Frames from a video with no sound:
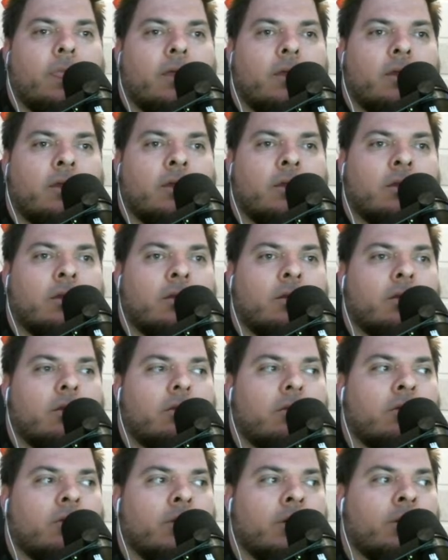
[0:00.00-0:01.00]
And
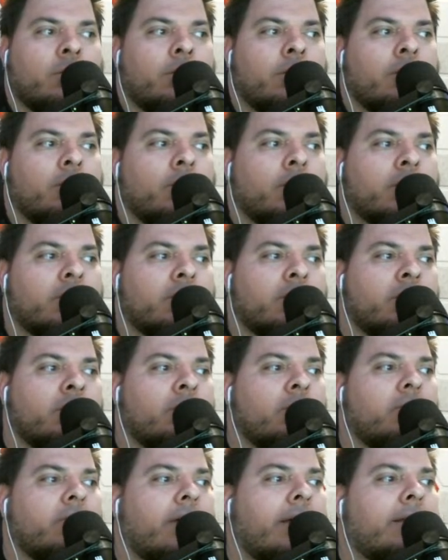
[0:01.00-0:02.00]
so anyone who wants to
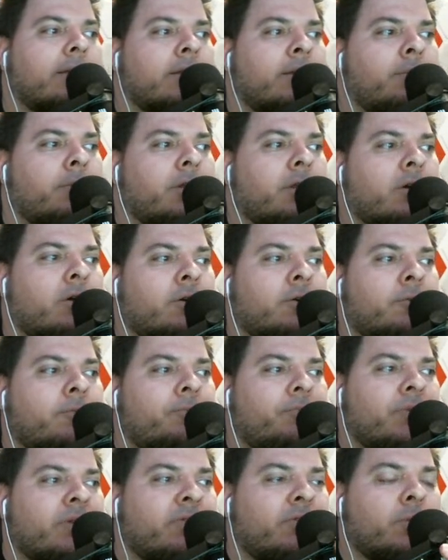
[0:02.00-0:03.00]
do that, let me know.
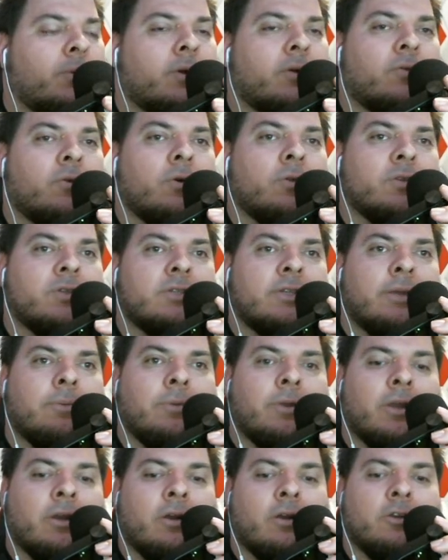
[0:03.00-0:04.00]
If you want to roll the same
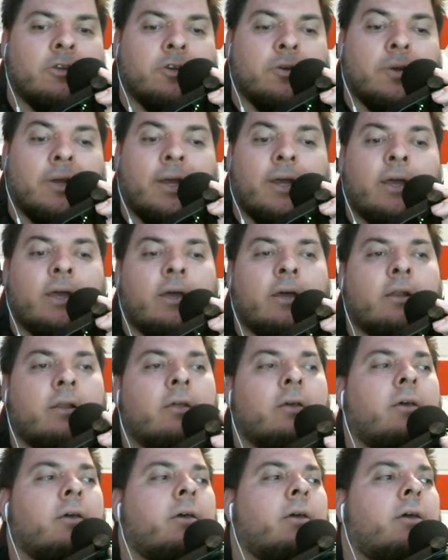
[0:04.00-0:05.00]
characters you had,
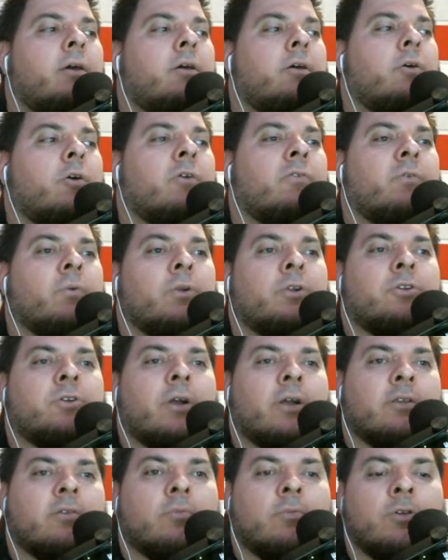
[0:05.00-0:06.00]
or if you want to
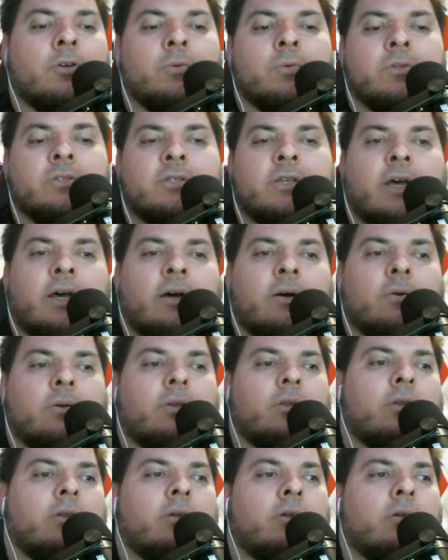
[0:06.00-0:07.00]
try some new ones
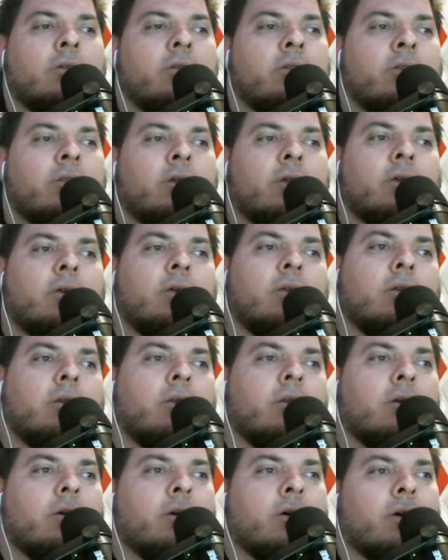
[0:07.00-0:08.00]
out, then
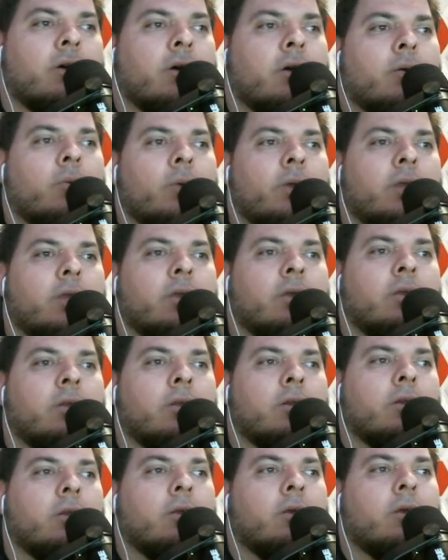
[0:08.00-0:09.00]
we
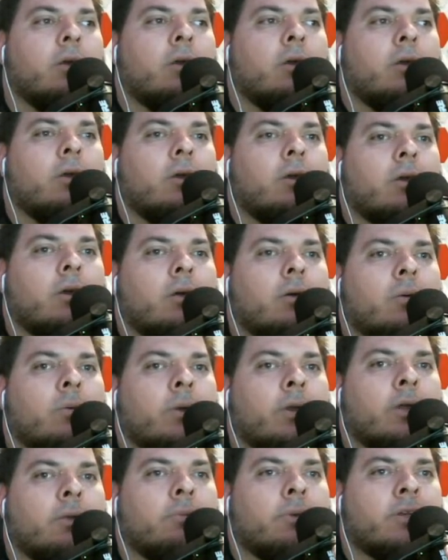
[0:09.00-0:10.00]
can
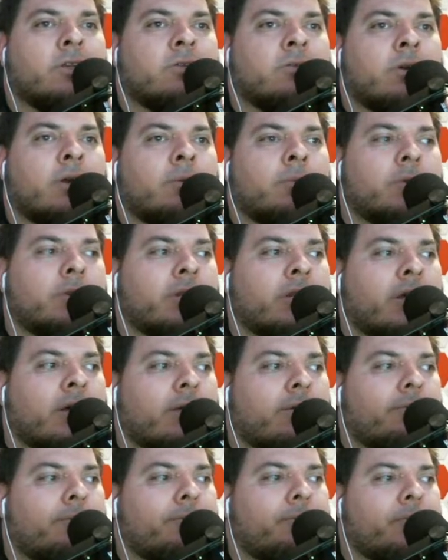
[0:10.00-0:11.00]
mess around with that.
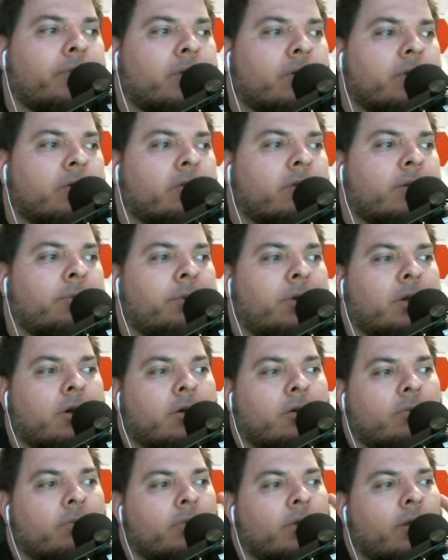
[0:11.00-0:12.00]
So just let me
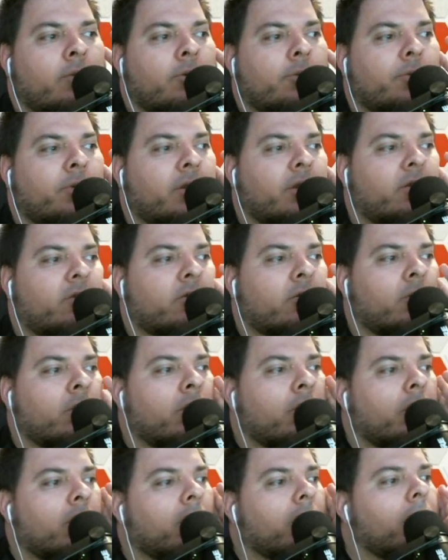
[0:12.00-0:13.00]
know. Hit me up in
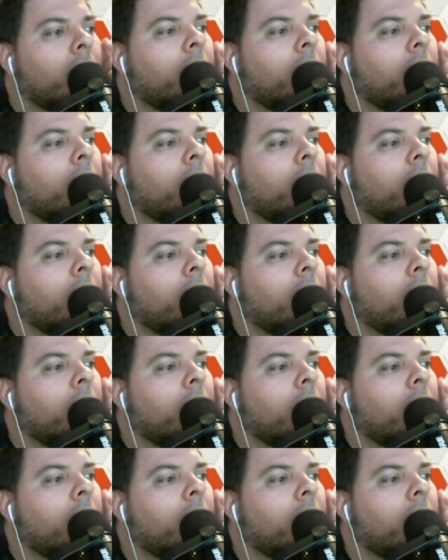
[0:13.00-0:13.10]
Discord.